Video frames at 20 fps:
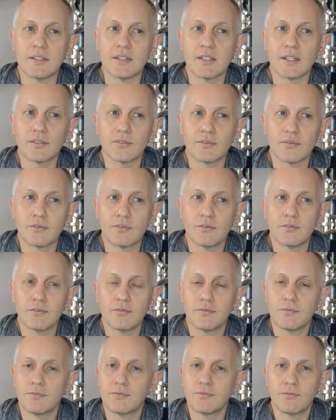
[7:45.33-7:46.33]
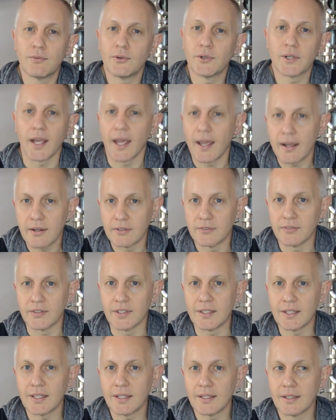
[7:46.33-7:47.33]
just for the heck of
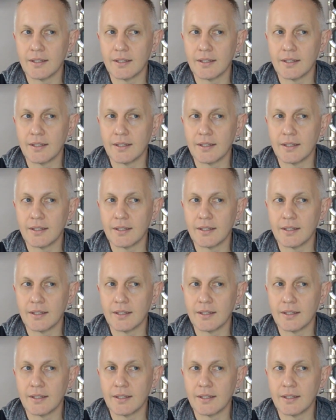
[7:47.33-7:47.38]
it.